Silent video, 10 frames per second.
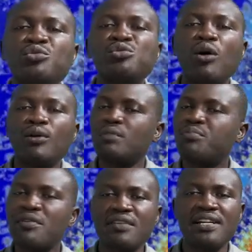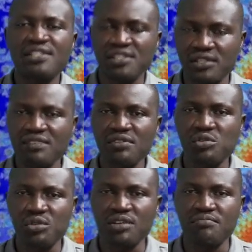all the privileges given
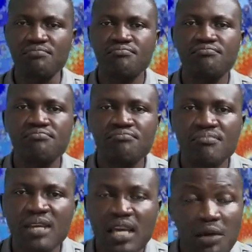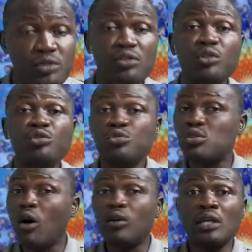to him. He was going to use
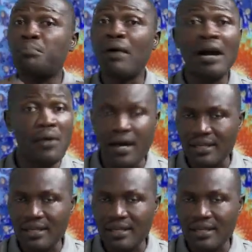all the power.